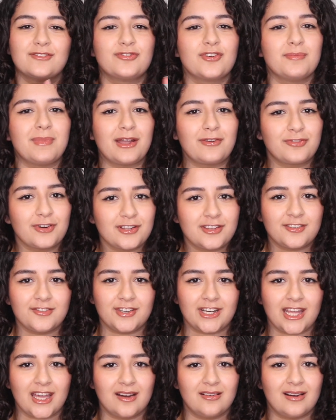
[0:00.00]
for my first
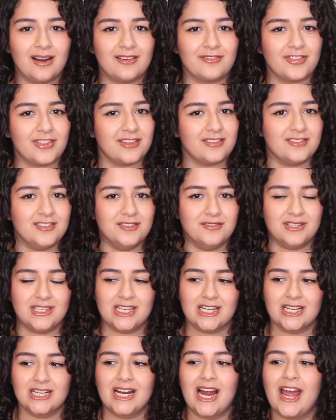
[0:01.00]
video of this new
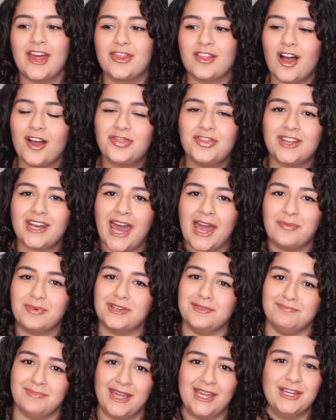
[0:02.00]
year, I thought that I
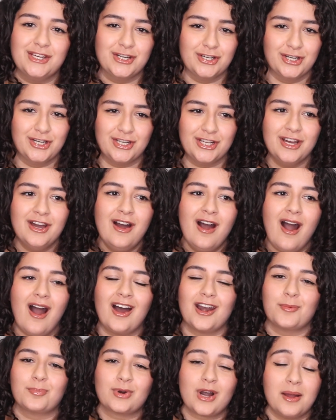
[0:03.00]
would make good
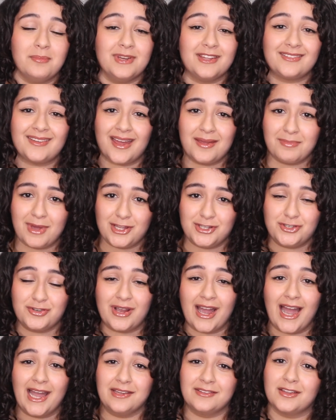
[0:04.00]
on a promise I made you
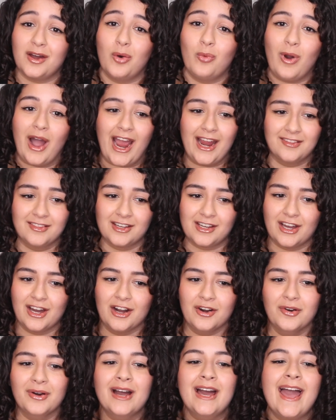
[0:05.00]
guys a while
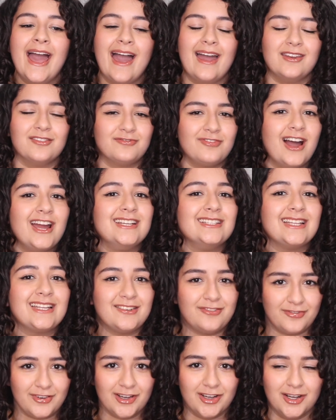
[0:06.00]
ago and finally
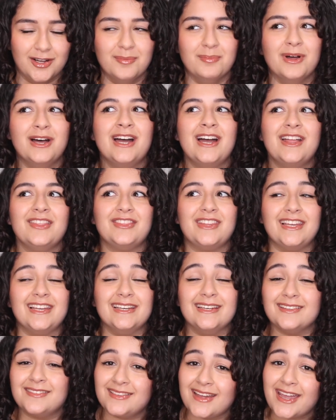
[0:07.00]
film
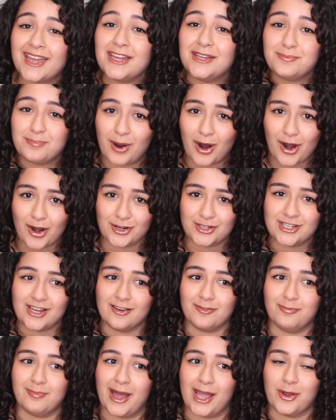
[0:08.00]
the second part
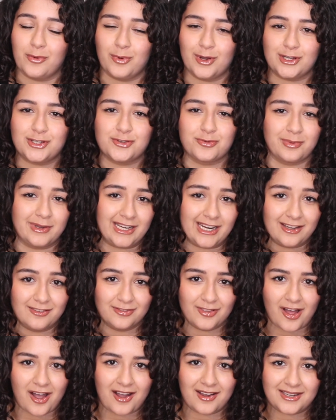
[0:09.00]
of my witch reading
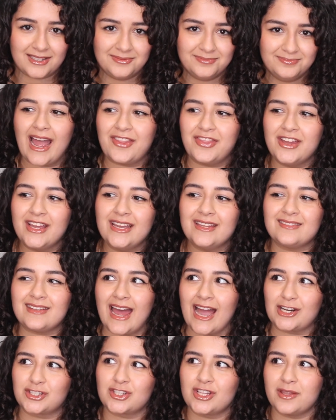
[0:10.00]
vlog. I think it's
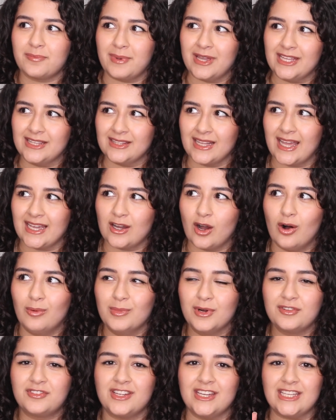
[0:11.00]
actually been like
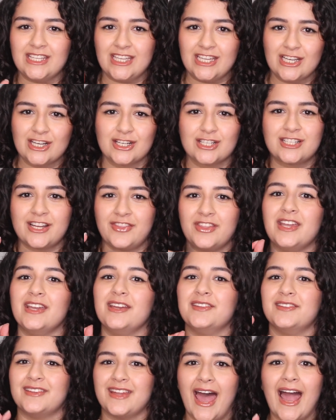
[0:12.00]
almost a year to the
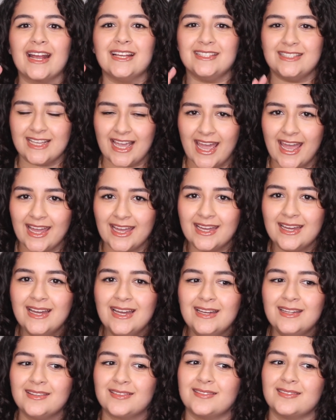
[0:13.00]
exact day
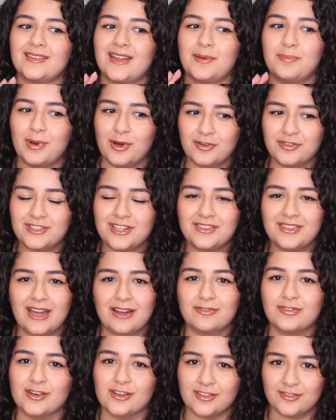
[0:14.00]
since I posted
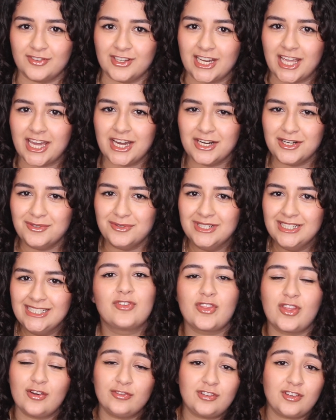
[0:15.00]
that first video.
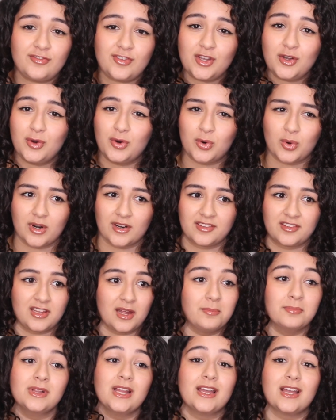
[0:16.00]
For those of you who are
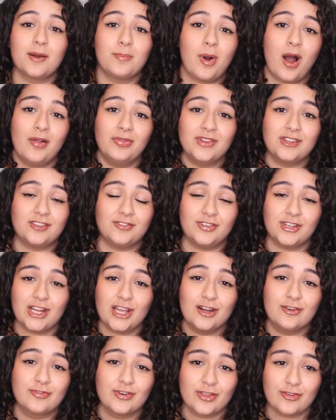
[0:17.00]
stumbling upon this
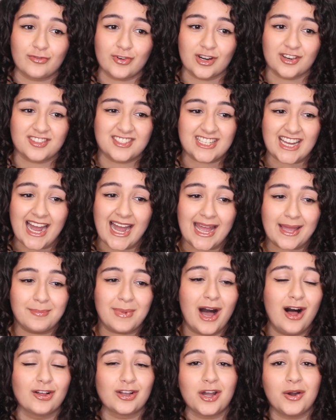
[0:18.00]
video for the first time,
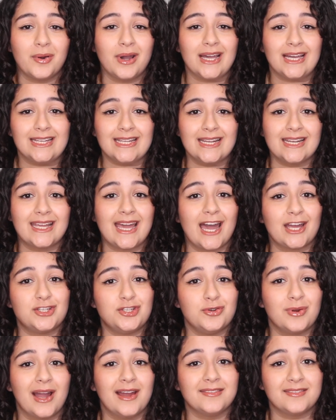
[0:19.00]
I'll go ahead and catch
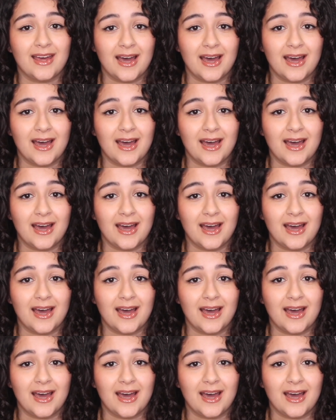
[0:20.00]
you guys